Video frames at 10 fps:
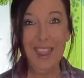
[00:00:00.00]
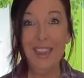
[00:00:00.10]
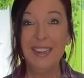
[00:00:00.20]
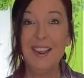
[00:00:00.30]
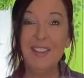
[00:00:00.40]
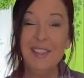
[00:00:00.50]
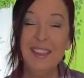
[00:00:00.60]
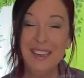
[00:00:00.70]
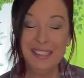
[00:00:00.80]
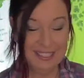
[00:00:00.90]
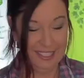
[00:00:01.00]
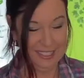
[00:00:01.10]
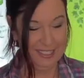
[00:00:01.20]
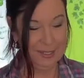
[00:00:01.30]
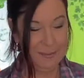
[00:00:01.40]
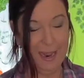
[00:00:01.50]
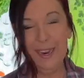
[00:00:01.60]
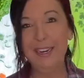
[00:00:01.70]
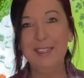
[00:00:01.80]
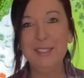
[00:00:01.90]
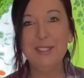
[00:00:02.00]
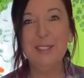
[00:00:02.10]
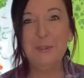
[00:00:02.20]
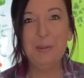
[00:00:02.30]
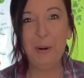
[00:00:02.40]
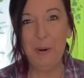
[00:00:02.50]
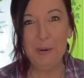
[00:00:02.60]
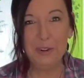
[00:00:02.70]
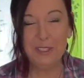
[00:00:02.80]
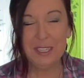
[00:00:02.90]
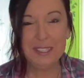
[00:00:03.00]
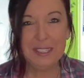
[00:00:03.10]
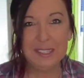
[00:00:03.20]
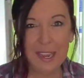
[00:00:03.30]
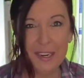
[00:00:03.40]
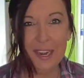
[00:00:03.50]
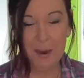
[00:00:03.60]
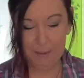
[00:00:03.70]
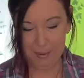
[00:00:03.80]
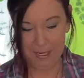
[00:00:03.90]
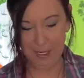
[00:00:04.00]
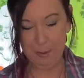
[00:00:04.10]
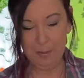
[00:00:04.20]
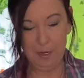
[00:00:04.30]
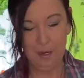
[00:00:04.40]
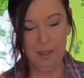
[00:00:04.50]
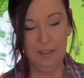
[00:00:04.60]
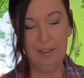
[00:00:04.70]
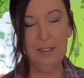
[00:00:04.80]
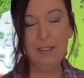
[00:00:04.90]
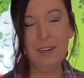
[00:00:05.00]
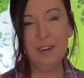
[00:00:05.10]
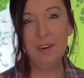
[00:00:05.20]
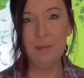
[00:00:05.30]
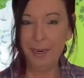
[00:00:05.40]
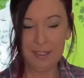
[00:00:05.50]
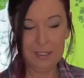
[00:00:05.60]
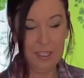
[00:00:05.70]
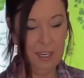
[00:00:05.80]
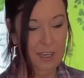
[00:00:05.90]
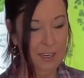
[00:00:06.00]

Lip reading: Now this is my super old Sunbeam stand mixer,